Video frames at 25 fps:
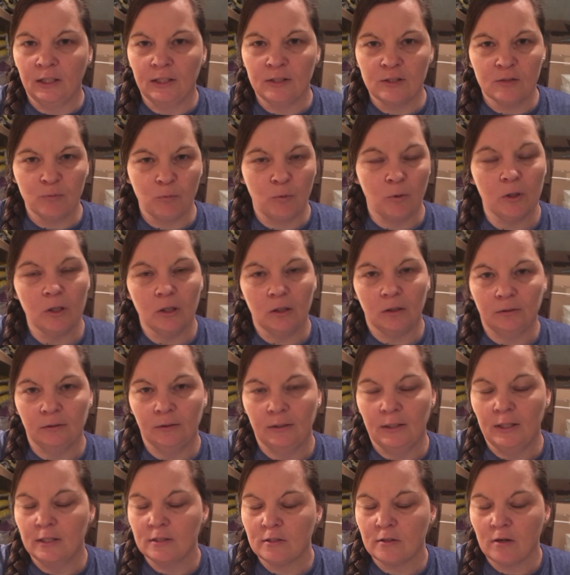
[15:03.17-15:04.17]
It's
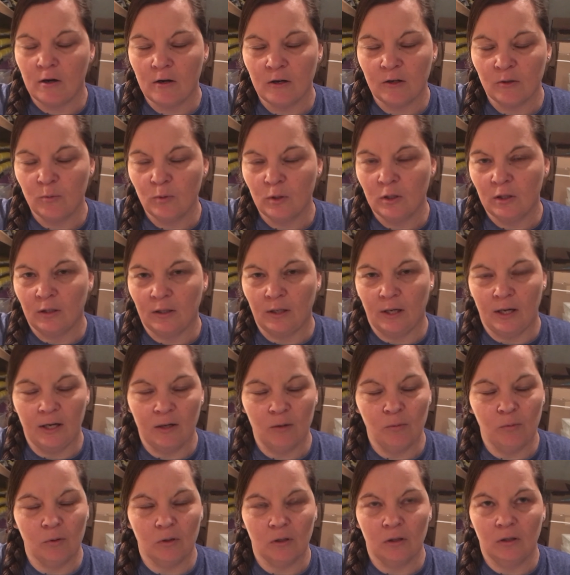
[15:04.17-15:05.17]
work. It's hard work.
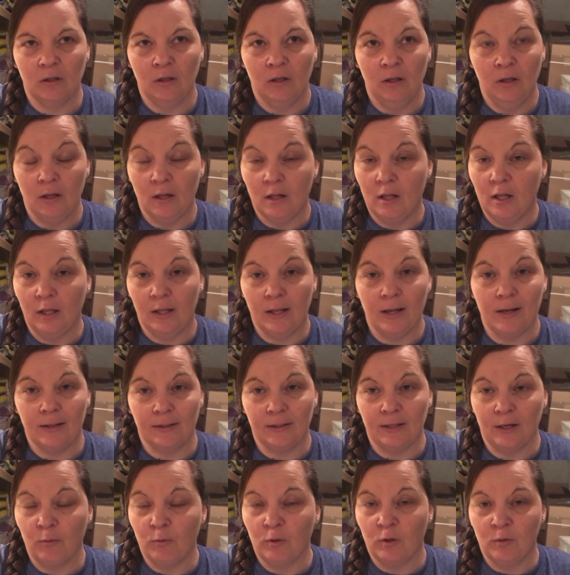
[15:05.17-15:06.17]
I work a
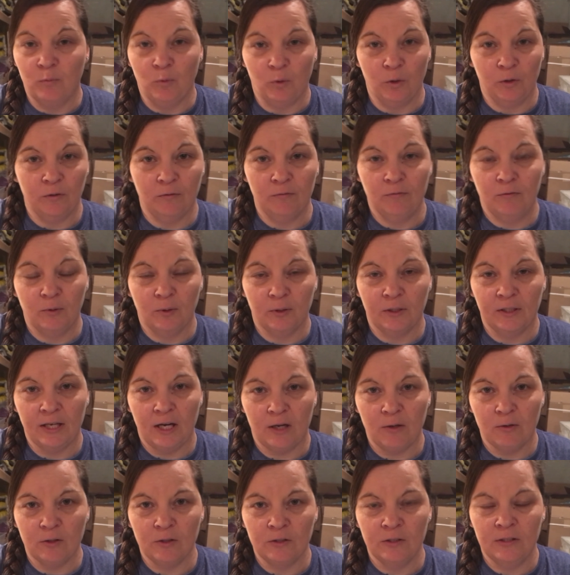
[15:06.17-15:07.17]
lot. I work more than 40
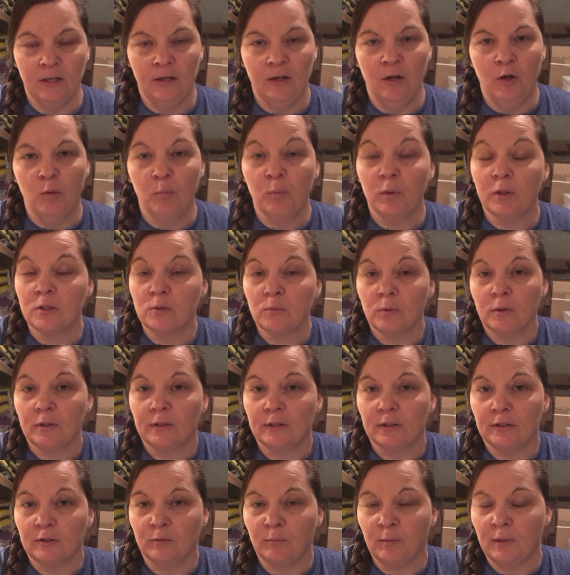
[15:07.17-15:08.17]
hours, but it's
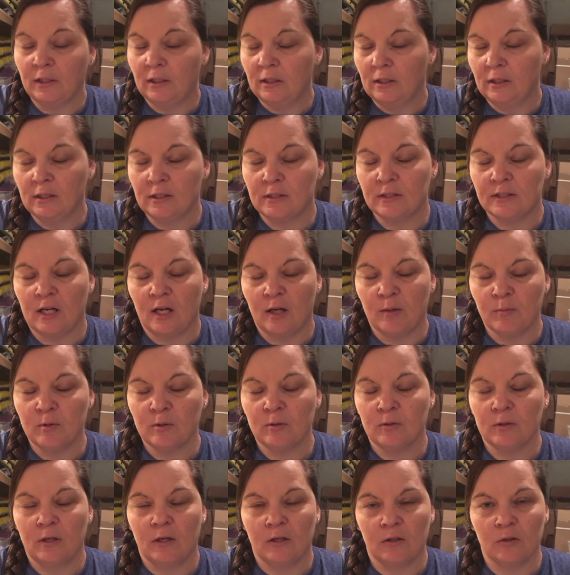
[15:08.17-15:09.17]
worth it to me. It is
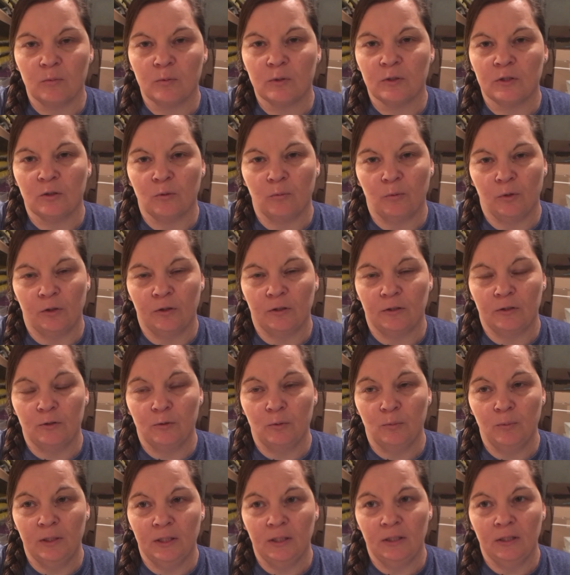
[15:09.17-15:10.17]
absolutely 100% worth it
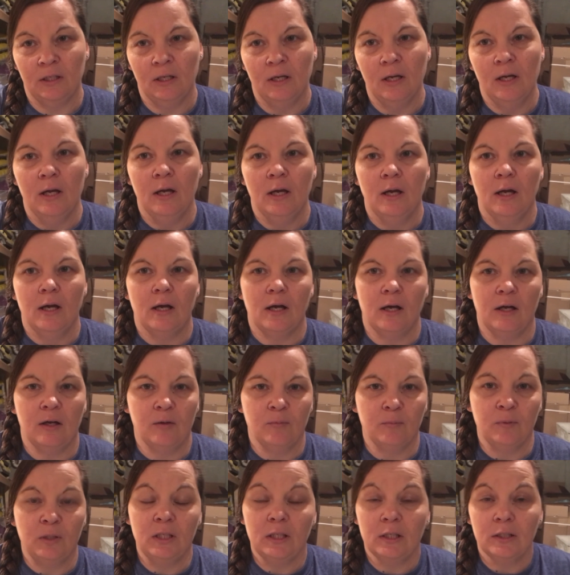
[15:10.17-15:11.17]
to me.
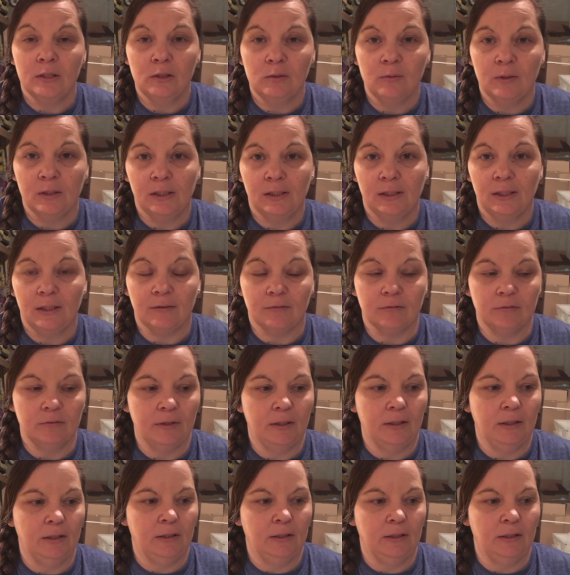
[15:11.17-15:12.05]
You got to do what you love.